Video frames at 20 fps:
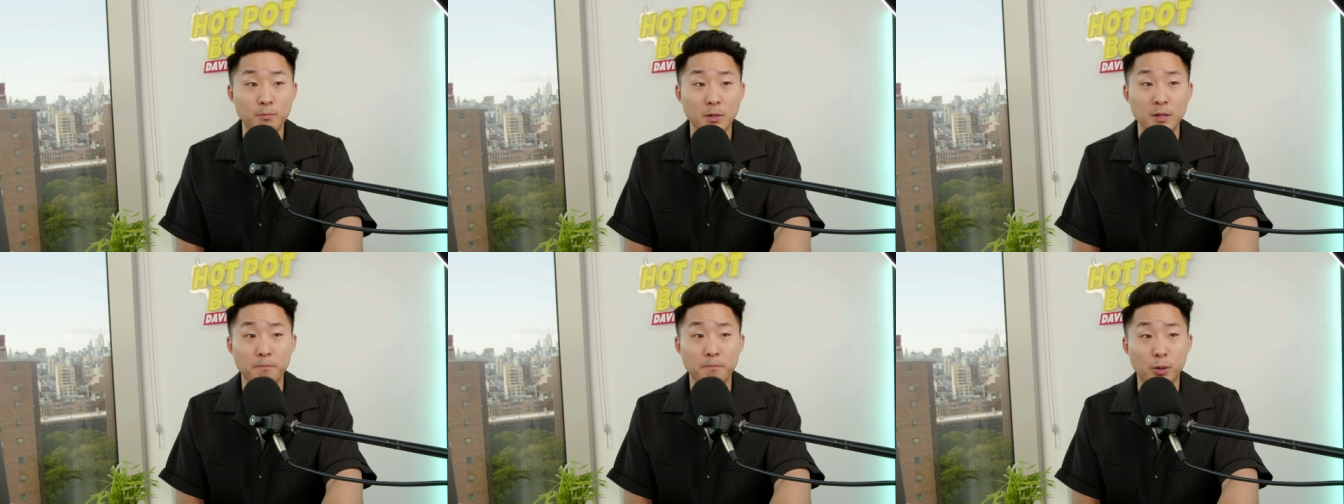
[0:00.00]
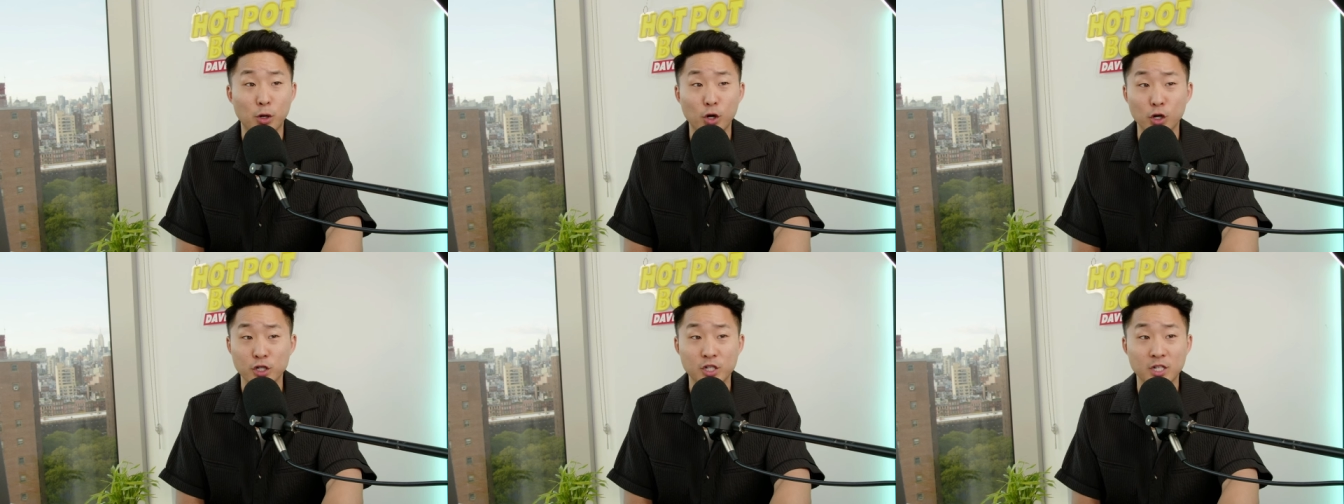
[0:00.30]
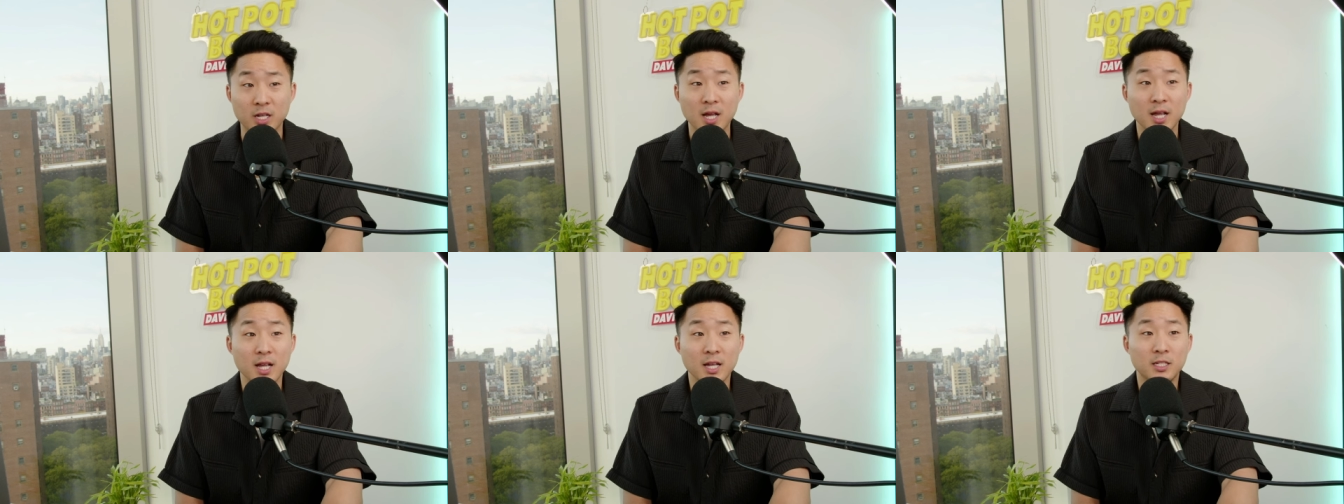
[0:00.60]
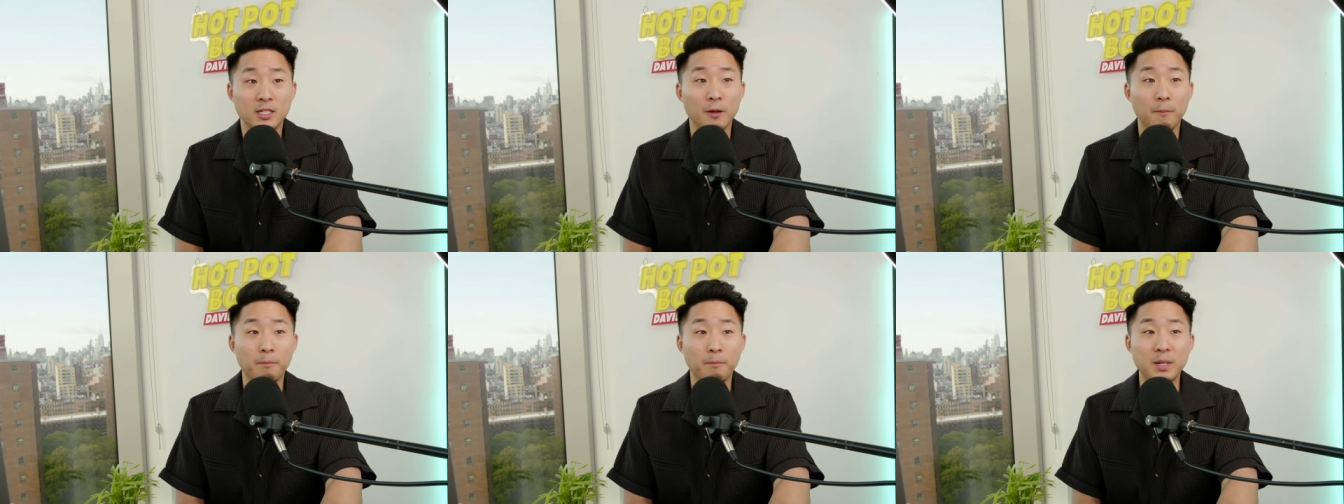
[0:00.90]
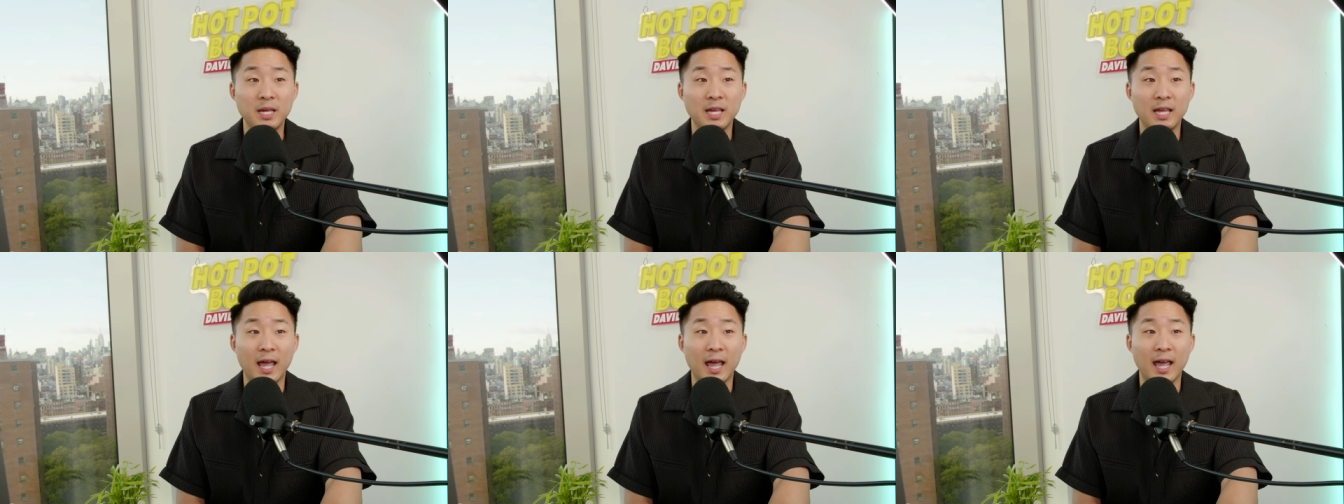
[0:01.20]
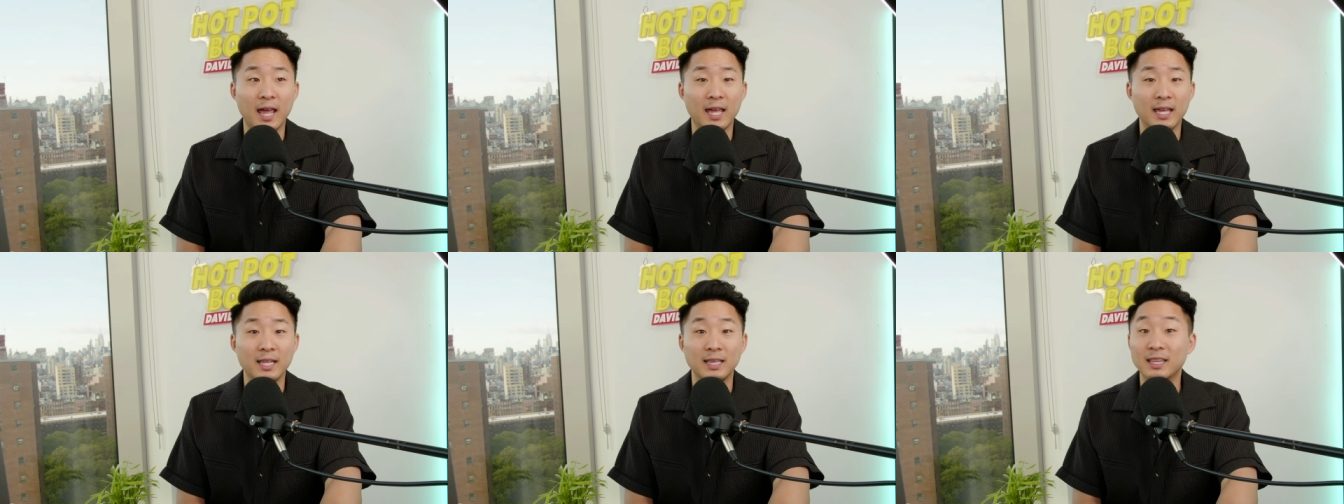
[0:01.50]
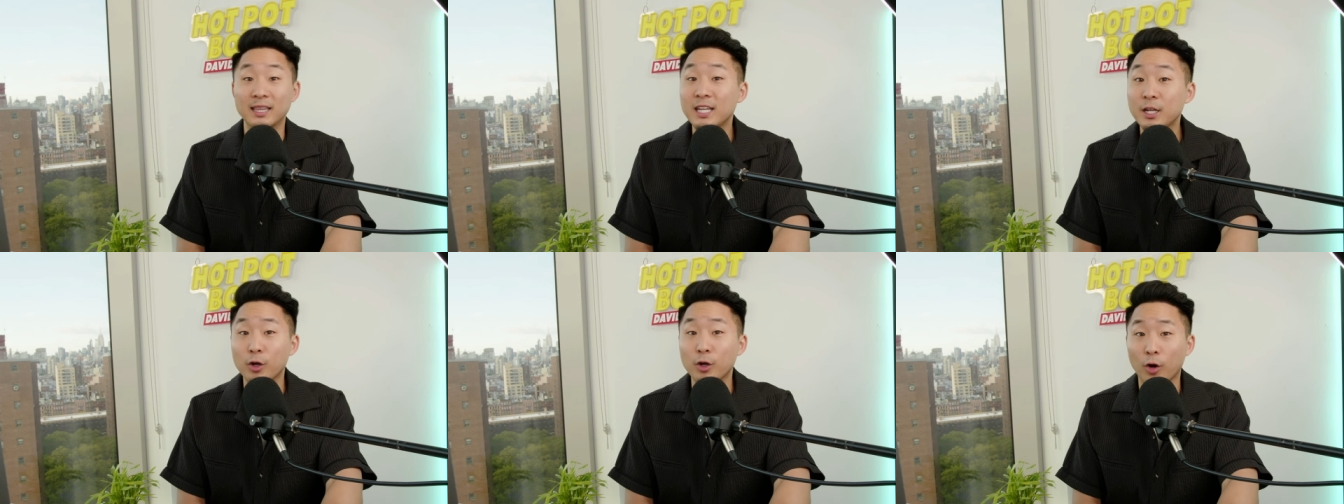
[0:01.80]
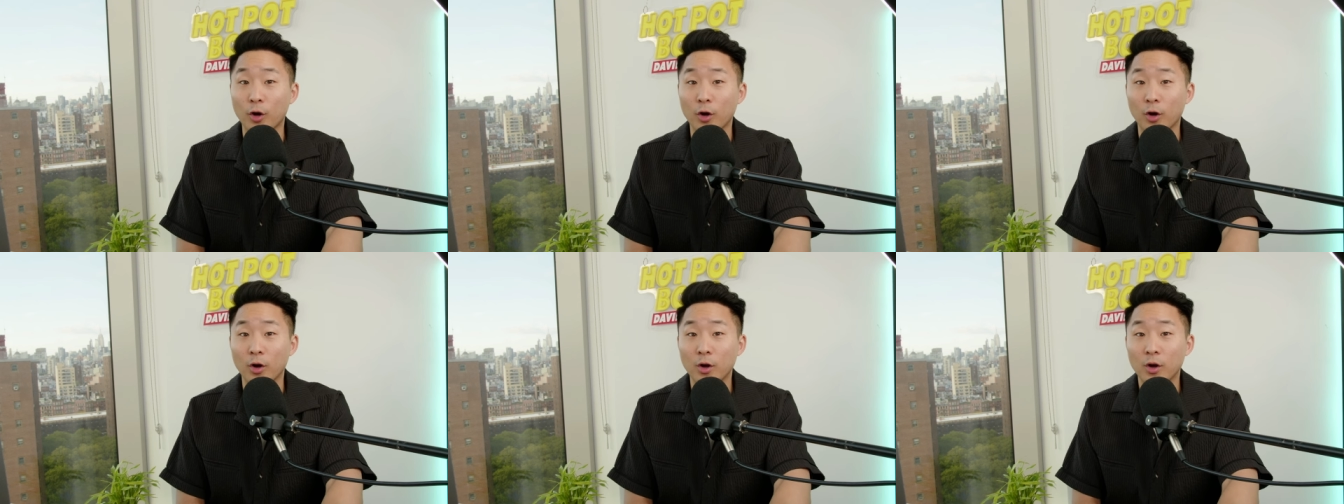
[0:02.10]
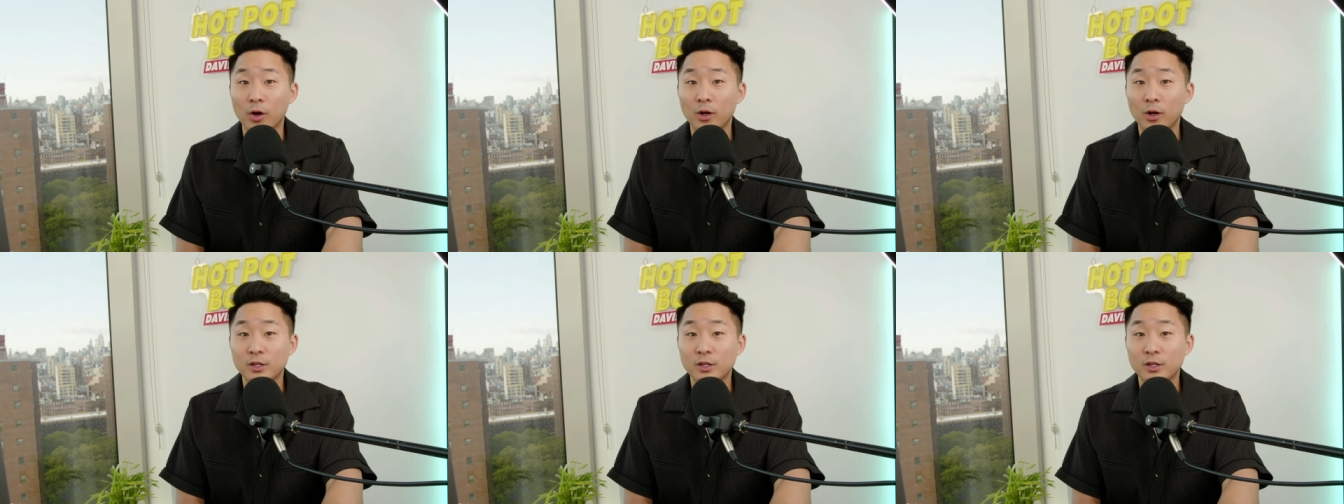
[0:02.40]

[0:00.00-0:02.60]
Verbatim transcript: be pushed to be a leader.